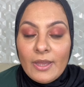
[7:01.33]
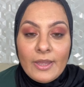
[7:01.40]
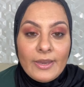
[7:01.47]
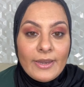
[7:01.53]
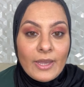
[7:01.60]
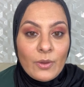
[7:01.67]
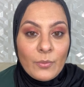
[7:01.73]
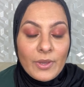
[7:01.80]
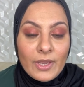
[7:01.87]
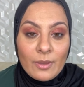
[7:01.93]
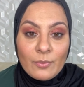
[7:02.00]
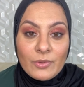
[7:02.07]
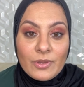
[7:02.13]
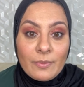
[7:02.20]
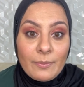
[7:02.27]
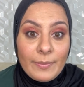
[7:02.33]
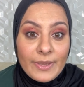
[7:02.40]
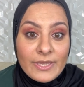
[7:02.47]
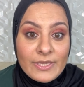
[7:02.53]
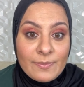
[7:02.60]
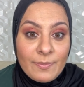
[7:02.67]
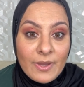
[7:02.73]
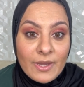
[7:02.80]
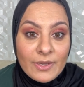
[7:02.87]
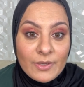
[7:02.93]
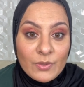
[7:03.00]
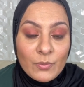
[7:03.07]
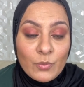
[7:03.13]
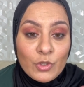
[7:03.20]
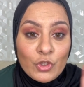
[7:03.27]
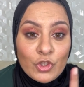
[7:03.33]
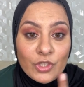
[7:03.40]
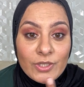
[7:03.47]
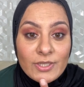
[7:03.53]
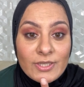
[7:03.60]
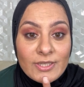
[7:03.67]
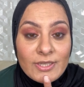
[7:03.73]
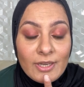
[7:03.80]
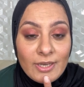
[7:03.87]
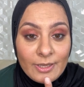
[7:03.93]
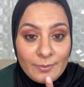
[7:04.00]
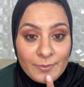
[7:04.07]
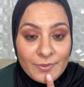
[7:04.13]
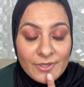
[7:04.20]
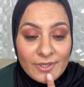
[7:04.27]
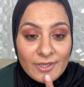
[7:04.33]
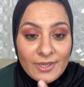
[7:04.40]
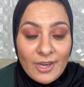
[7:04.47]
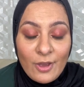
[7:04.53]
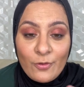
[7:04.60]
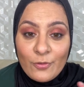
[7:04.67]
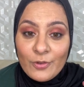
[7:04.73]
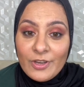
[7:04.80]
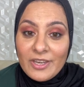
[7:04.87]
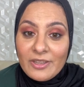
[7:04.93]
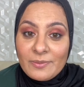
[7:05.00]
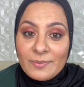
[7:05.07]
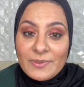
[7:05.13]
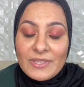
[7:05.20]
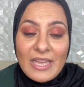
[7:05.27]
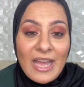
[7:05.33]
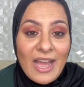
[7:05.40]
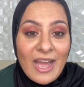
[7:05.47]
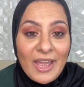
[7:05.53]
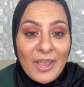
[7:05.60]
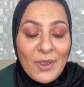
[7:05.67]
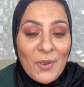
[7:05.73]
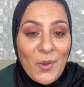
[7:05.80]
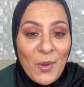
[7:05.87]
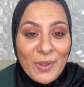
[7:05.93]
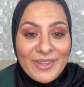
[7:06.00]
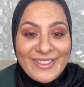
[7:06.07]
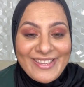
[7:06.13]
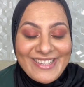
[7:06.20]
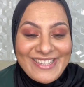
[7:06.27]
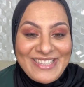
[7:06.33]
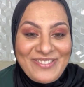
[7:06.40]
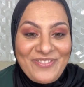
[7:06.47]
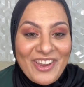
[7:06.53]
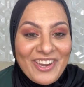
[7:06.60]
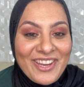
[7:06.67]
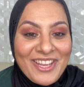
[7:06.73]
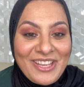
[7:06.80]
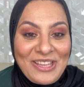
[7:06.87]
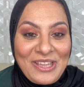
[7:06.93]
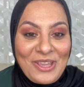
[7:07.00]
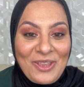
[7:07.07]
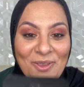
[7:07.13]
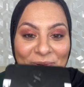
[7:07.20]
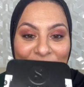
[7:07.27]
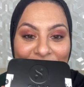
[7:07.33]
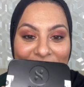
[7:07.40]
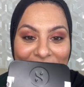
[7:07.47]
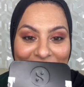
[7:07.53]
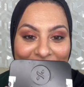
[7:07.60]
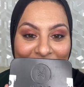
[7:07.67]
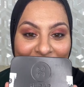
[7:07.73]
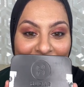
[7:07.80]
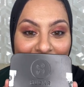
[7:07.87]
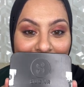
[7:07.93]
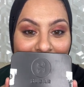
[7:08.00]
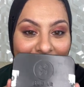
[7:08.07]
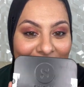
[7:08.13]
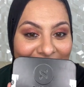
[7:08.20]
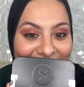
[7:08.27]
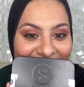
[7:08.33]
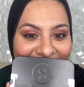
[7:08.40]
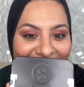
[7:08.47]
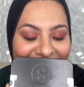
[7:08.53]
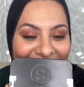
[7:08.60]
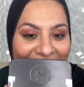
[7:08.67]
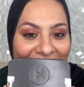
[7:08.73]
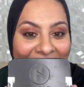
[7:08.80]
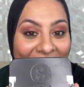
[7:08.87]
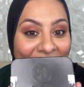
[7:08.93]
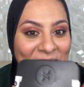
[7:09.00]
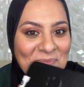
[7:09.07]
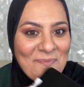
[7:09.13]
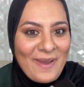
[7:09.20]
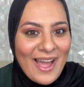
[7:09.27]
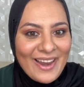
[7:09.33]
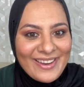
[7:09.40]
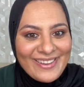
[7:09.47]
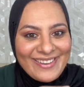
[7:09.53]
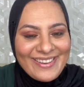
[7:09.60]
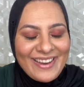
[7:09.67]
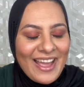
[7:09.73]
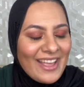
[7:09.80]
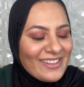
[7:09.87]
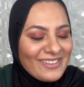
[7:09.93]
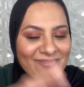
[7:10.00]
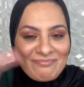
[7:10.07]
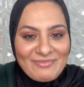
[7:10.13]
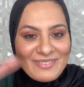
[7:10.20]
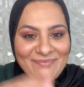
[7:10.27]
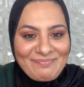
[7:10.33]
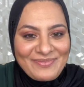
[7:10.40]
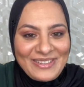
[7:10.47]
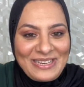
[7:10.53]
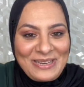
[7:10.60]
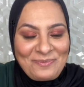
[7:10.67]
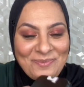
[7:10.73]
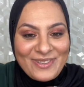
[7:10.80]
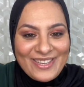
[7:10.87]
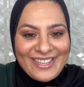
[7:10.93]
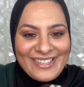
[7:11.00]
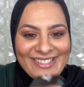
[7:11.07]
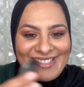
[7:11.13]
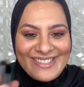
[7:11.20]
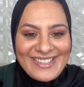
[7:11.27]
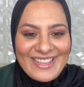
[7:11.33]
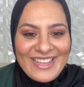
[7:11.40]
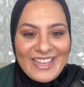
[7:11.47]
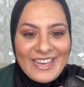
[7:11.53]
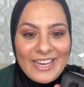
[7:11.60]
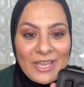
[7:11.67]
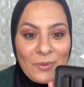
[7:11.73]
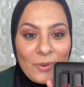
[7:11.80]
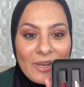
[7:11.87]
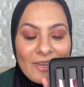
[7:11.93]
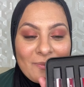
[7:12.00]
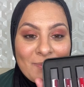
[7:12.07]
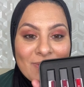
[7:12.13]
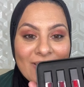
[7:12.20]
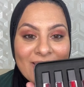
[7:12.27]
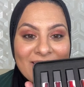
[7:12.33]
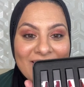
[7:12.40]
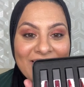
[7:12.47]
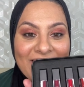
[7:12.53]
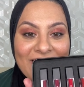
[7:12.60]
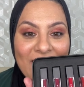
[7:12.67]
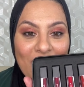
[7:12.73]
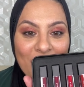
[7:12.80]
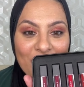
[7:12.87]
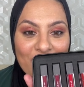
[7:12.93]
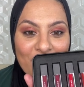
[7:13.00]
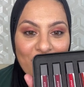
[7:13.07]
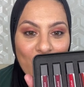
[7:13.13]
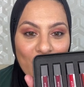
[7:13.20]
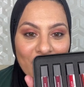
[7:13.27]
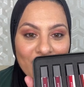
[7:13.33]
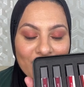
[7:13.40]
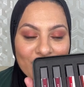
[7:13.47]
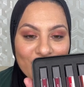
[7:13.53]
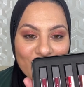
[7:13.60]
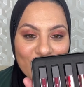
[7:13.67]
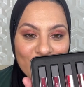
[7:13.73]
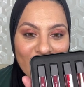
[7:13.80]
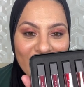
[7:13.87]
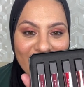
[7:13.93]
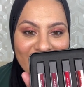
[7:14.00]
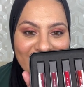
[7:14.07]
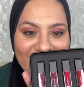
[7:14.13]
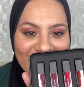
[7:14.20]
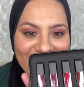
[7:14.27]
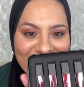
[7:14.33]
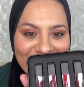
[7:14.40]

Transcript: Now we come to the best part, which is the lips. Now for lips, I got this very cute mini lip palette, as in lipsticks, liquid lipsticks. It comes in 4 different shades.